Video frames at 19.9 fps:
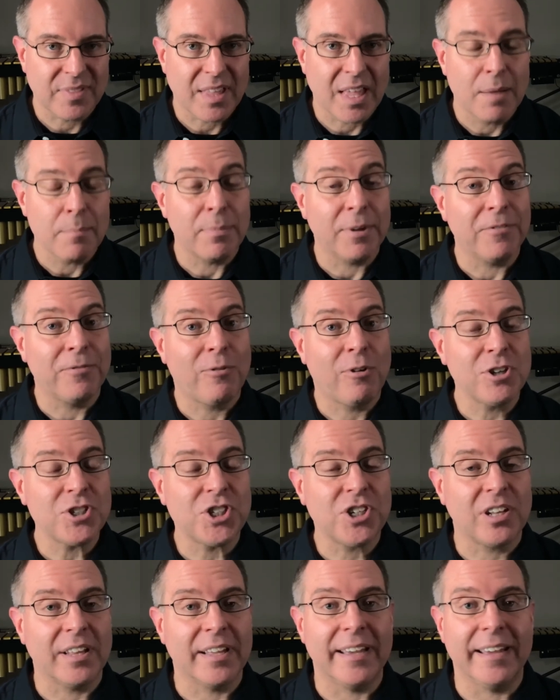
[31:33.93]
But
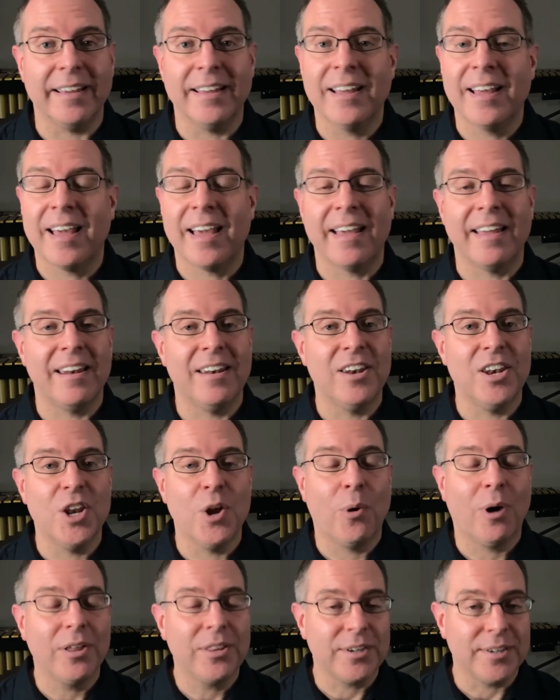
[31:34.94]
fortunately,
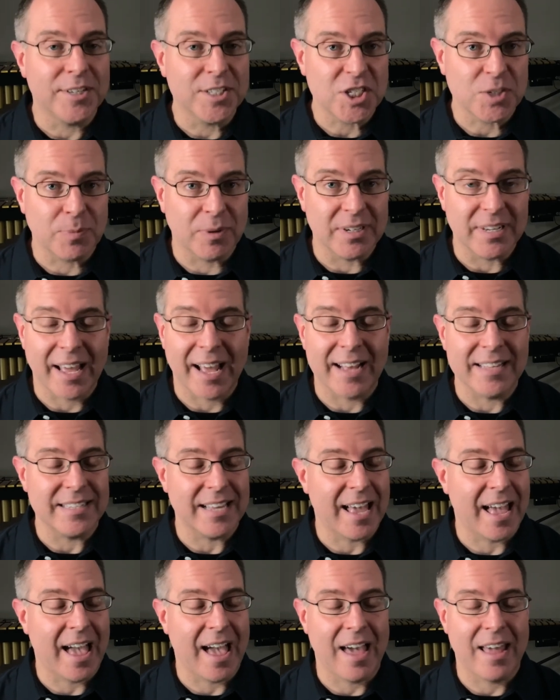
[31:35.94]
no other instrument has
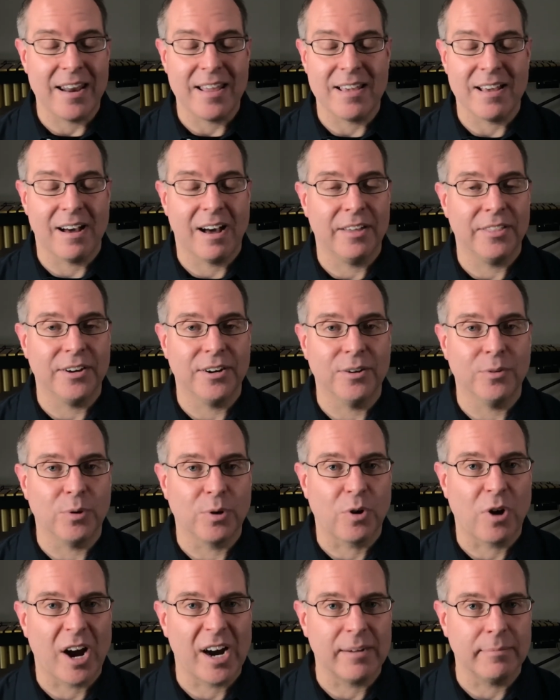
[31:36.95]
any other
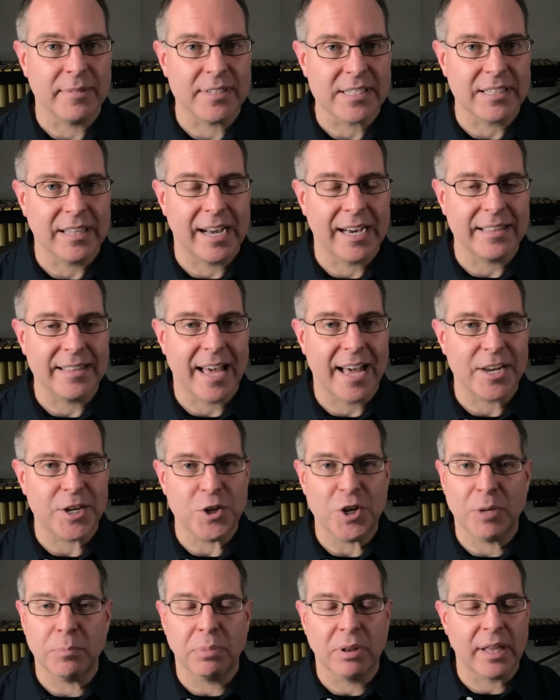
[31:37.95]
requirements like that. You
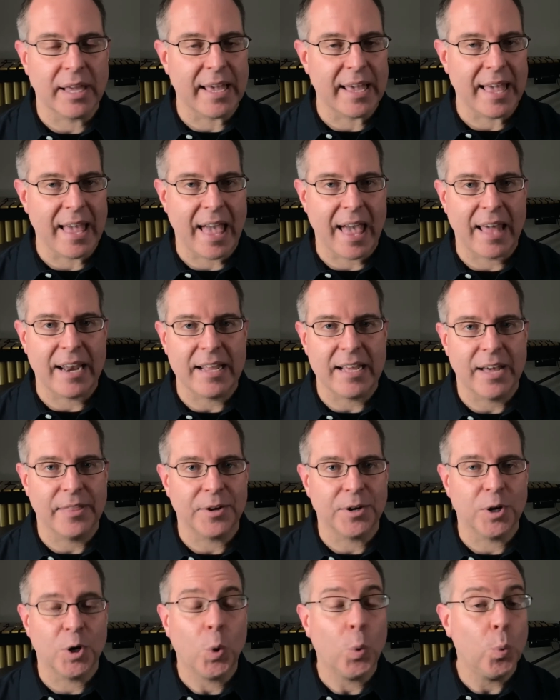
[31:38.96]
can play any
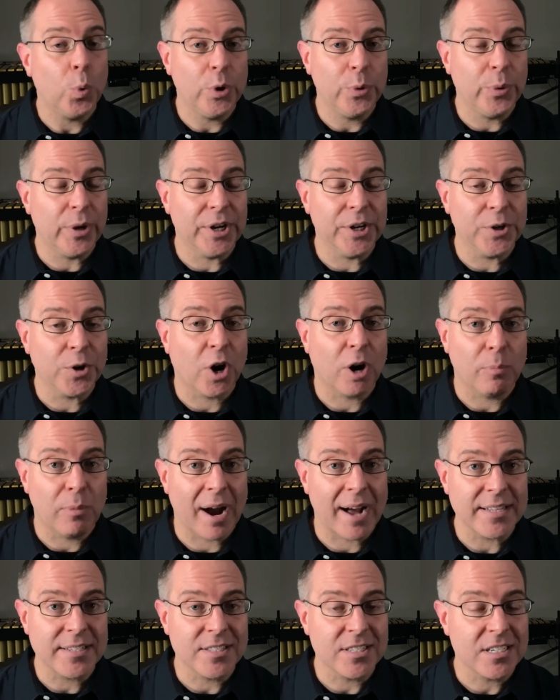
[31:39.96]
other woodwind or
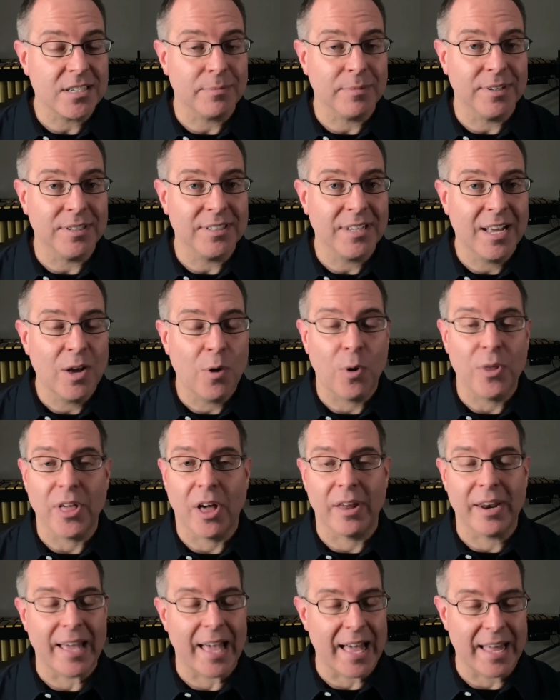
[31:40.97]
brass instrument
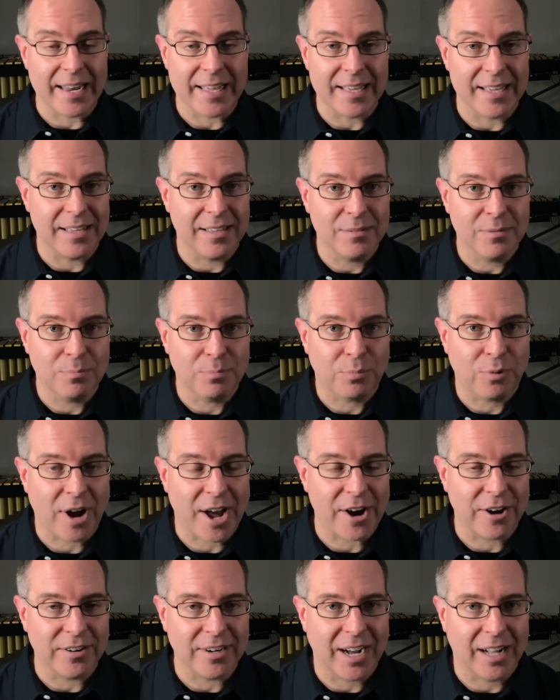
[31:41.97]
without any
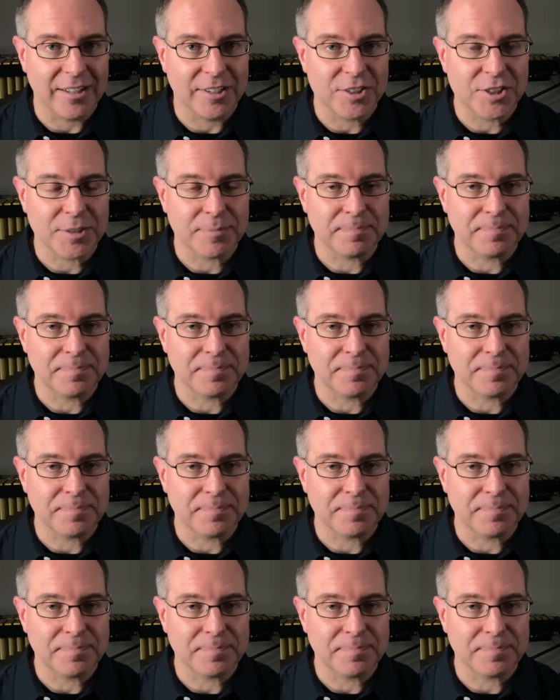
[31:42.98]
prior knowledge.